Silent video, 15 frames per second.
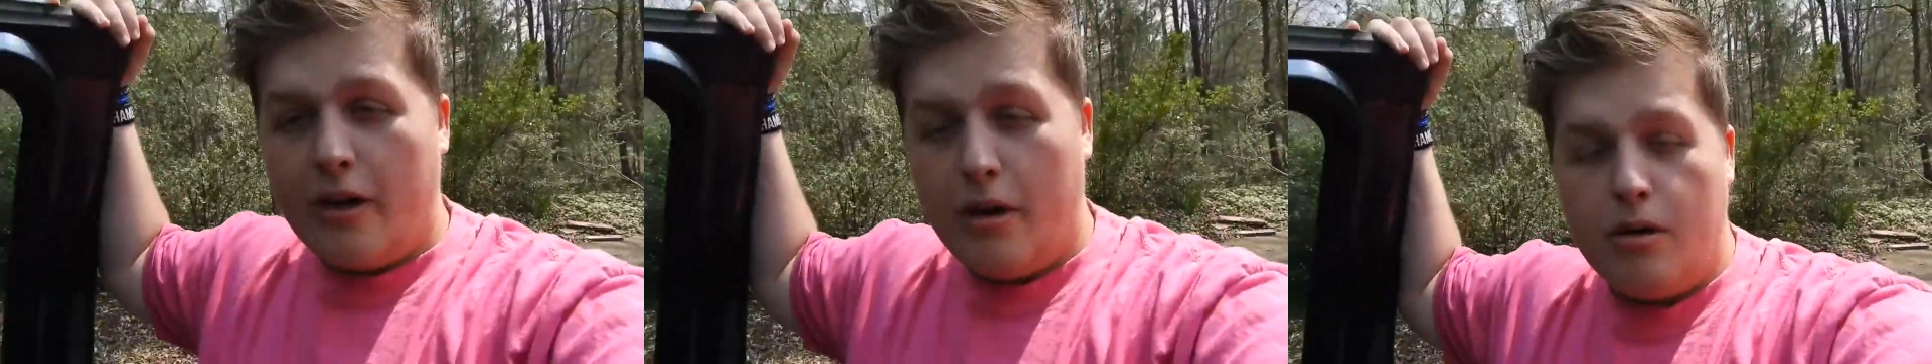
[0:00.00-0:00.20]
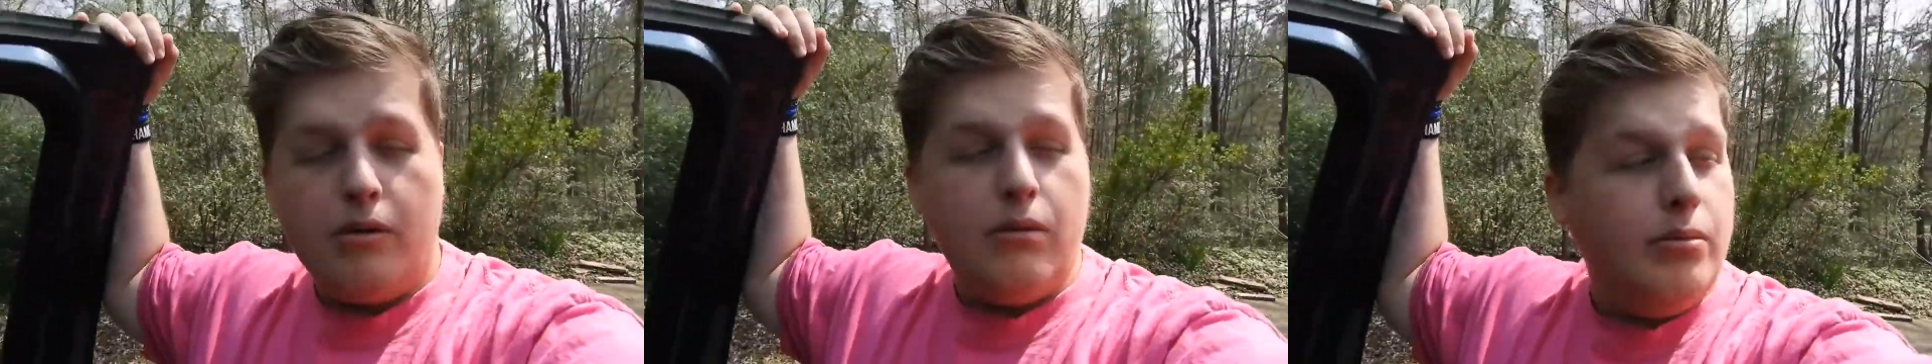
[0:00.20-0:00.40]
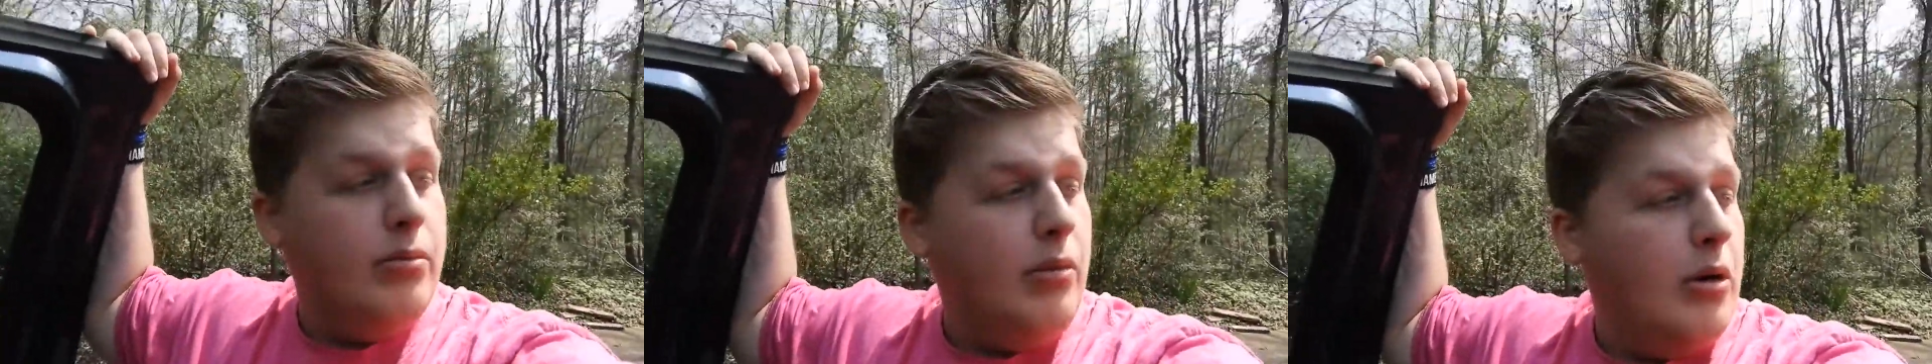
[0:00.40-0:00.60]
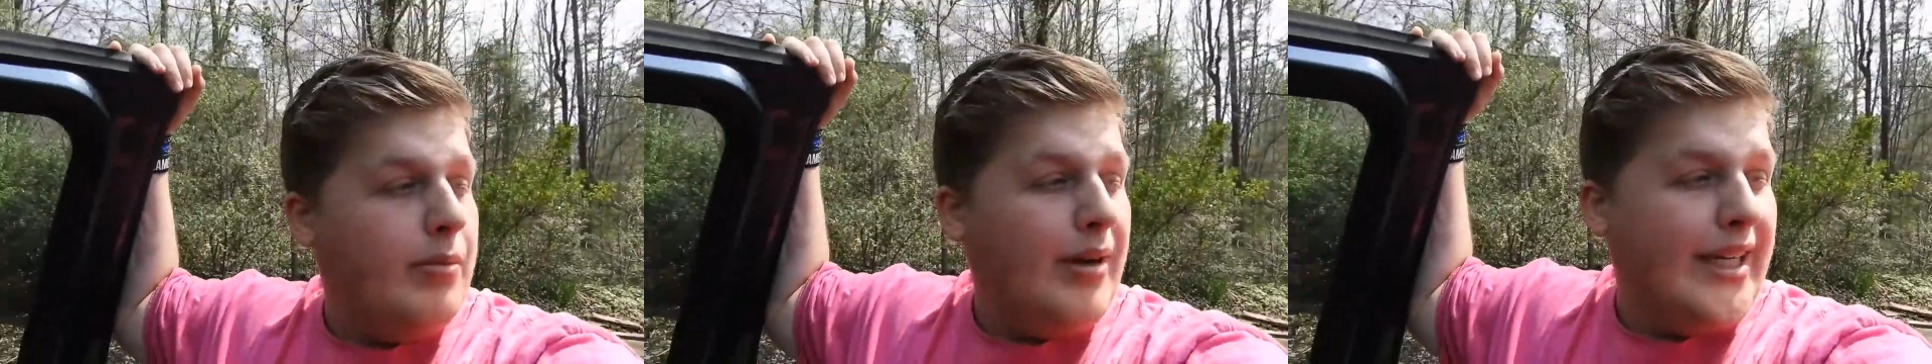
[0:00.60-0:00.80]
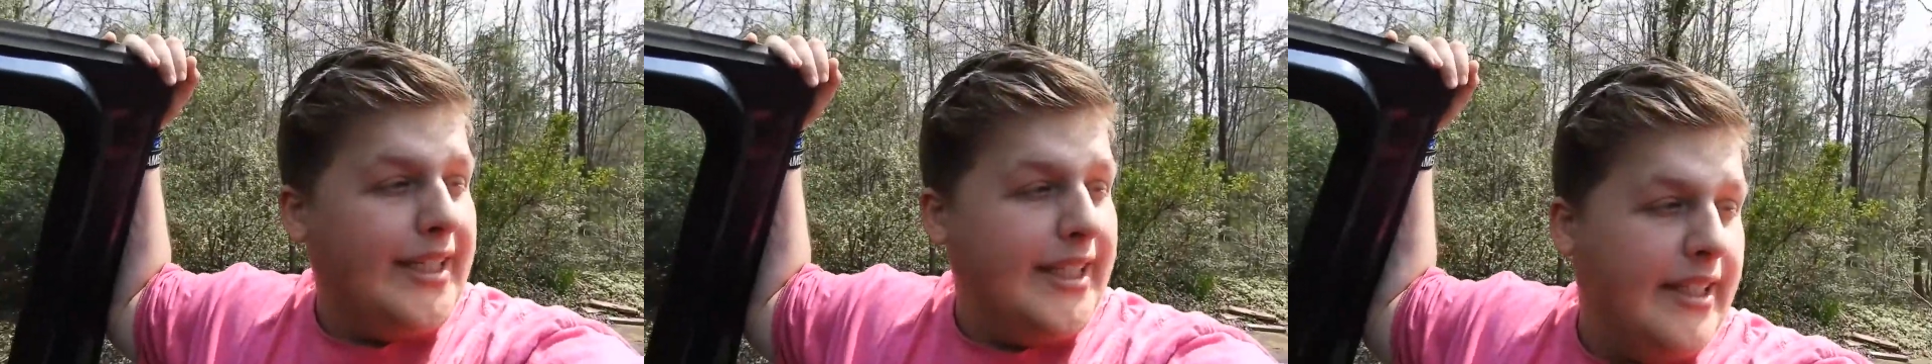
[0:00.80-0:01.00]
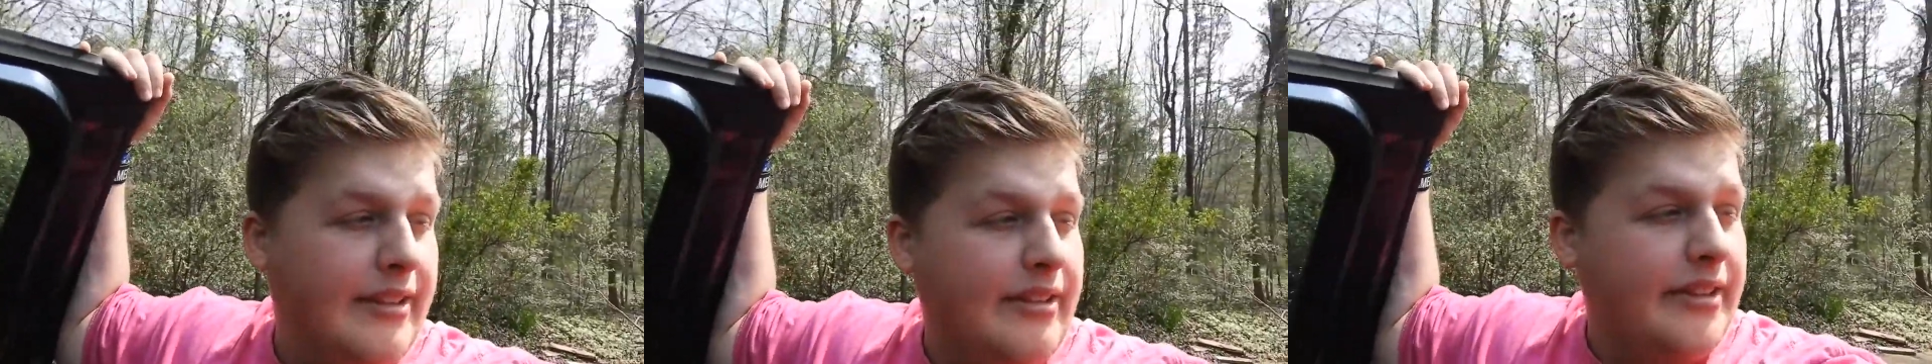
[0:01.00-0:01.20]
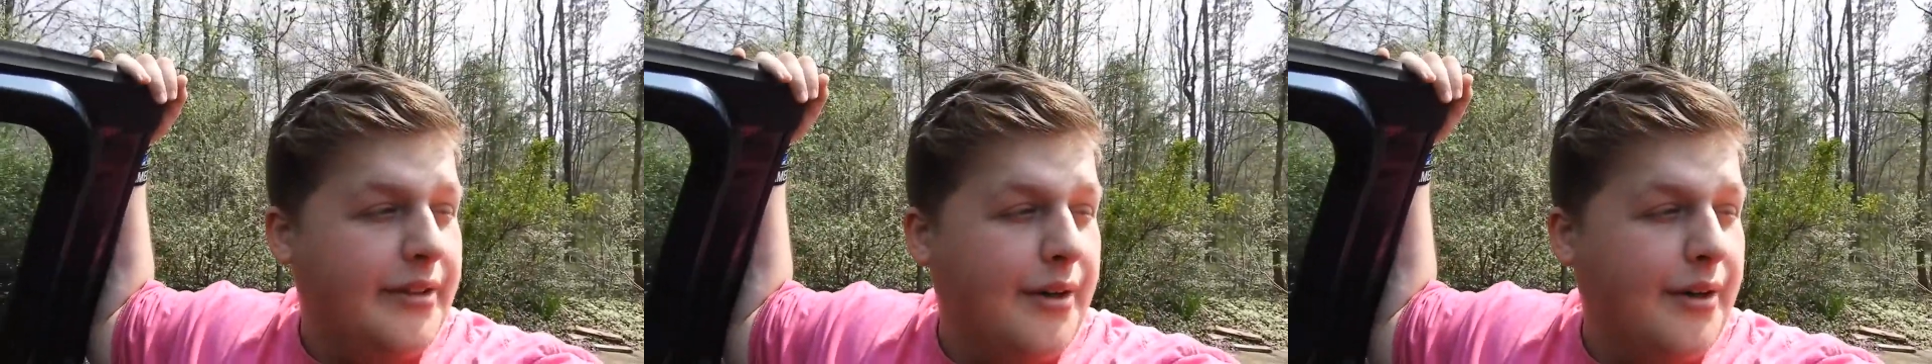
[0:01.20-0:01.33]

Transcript: go mow my sister's